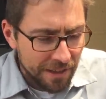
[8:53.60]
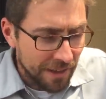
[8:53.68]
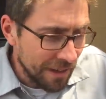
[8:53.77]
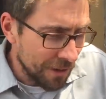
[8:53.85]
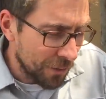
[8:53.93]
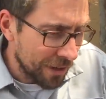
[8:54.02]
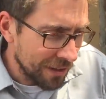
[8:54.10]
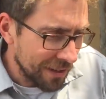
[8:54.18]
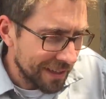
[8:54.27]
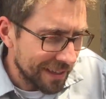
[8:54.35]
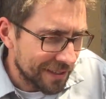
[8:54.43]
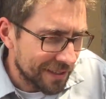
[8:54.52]
Uh,
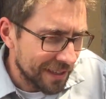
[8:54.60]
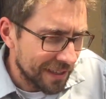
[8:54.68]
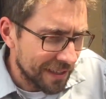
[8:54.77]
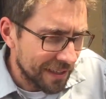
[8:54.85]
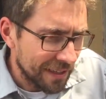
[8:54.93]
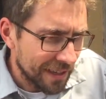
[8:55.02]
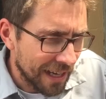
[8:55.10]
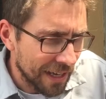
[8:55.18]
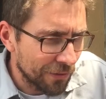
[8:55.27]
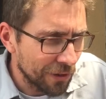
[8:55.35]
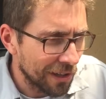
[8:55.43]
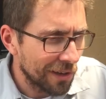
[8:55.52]
well, it's uh, kind
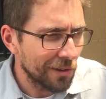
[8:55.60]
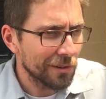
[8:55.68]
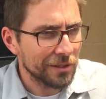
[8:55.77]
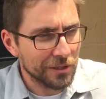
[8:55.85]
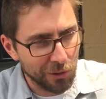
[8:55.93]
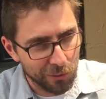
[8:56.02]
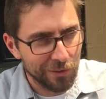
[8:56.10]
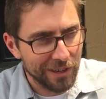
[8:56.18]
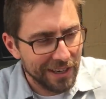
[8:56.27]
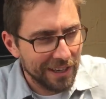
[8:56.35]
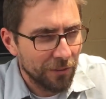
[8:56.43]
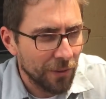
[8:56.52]
of a long story.